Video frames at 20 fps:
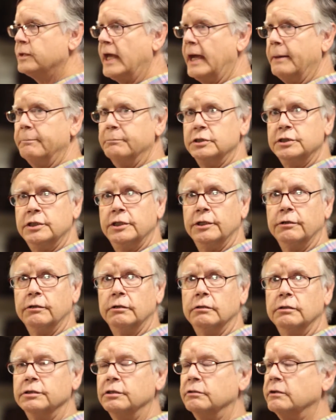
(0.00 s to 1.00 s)
that
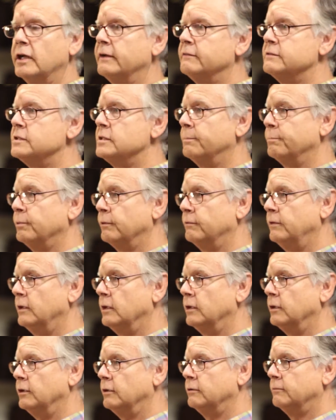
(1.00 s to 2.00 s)
material and you have zipper
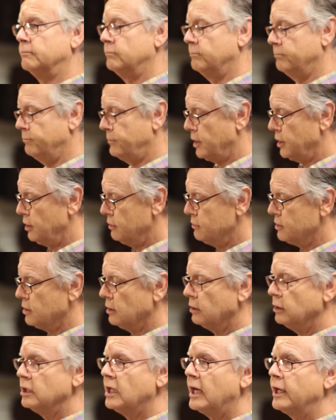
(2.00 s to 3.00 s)
failure. By
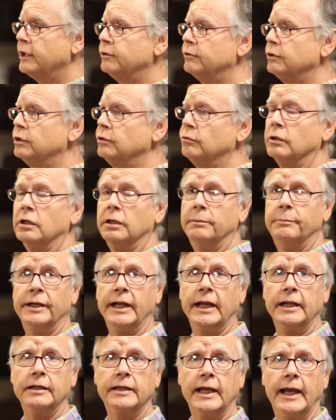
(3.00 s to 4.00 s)
using leather, you
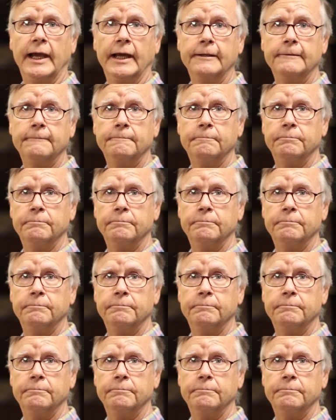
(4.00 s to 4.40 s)
eliminate that.